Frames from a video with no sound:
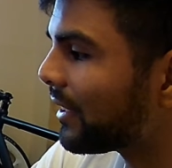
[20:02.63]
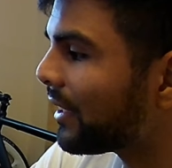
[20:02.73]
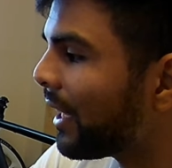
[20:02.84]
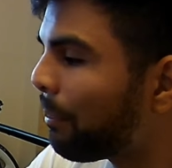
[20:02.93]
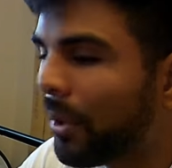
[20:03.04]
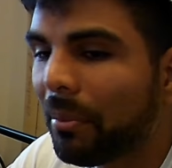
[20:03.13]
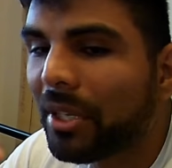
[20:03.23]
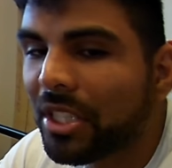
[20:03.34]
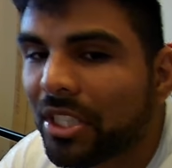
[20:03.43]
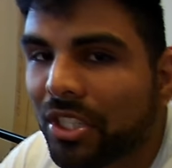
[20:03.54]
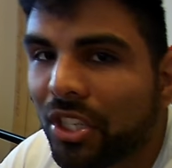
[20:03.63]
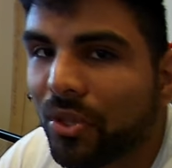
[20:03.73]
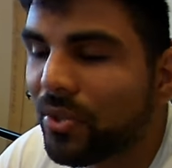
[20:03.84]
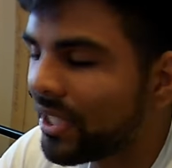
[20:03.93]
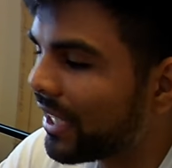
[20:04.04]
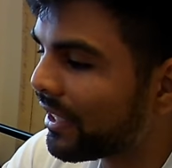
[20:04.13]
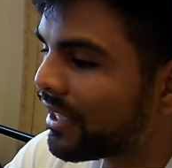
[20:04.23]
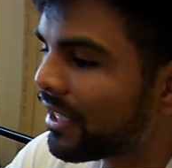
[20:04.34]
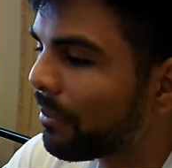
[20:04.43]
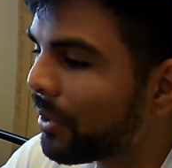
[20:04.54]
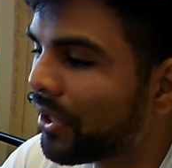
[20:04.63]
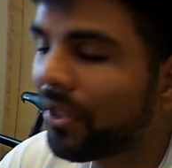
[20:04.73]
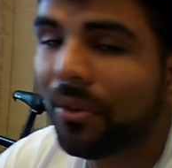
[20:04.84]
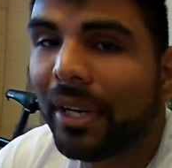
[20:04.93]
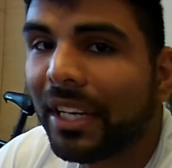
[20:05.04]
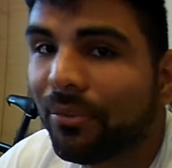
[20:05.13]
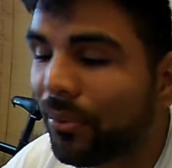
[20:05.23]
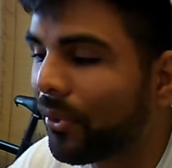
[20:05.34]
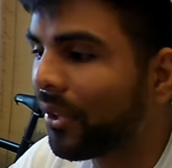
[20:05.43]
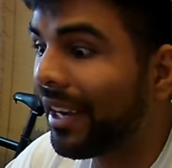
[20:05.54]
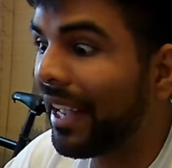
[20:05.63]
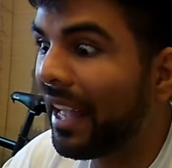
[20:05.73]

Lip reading: I pretty much used this computer already for